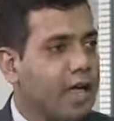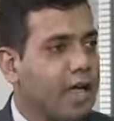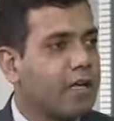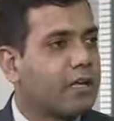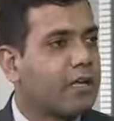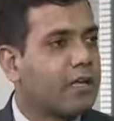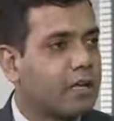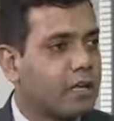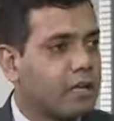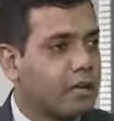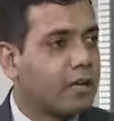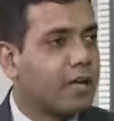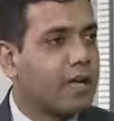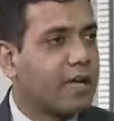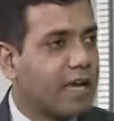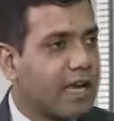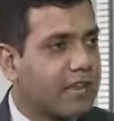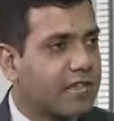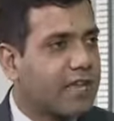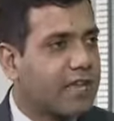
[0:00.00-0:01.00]

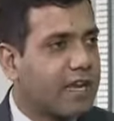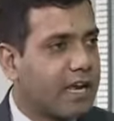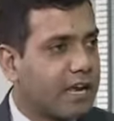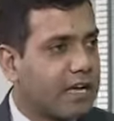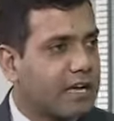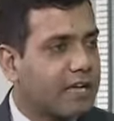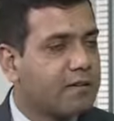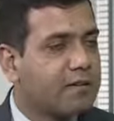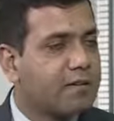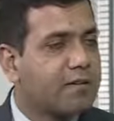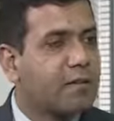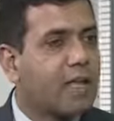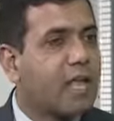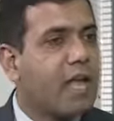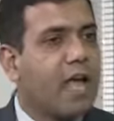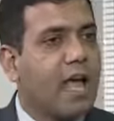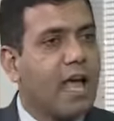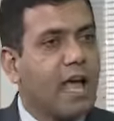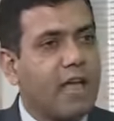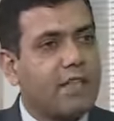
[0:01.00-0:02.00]
looking at the data.
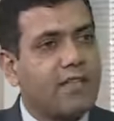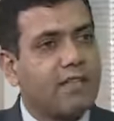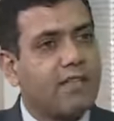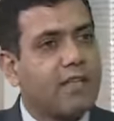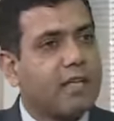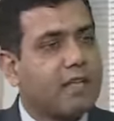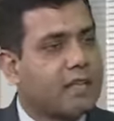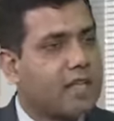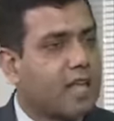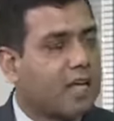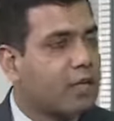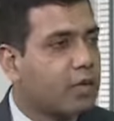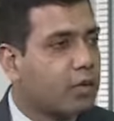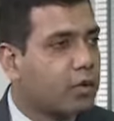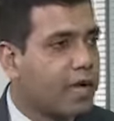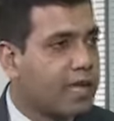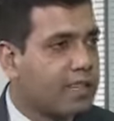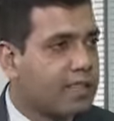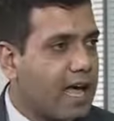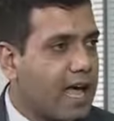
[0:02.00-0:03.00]
Then you
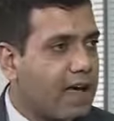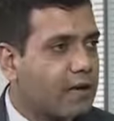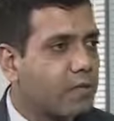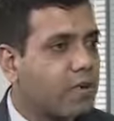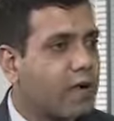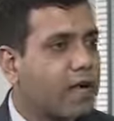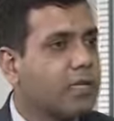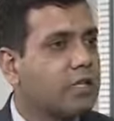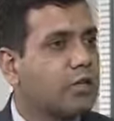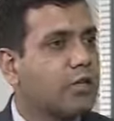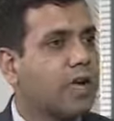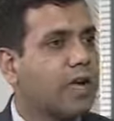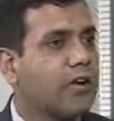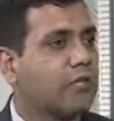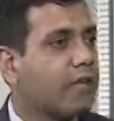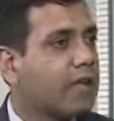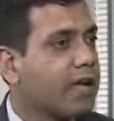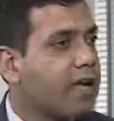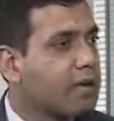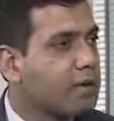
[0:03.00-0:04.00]
get that one, you get
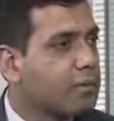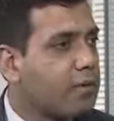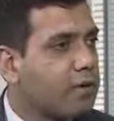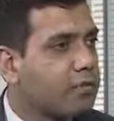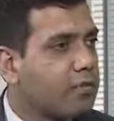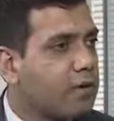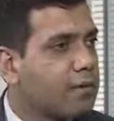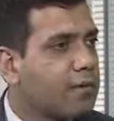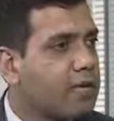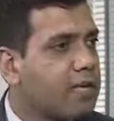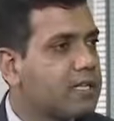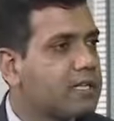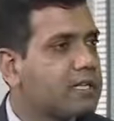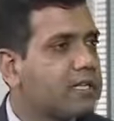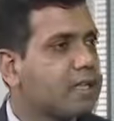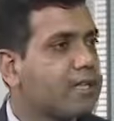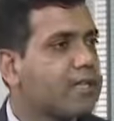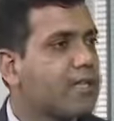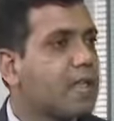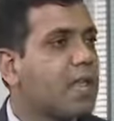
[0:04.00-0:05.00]
vehicle performance.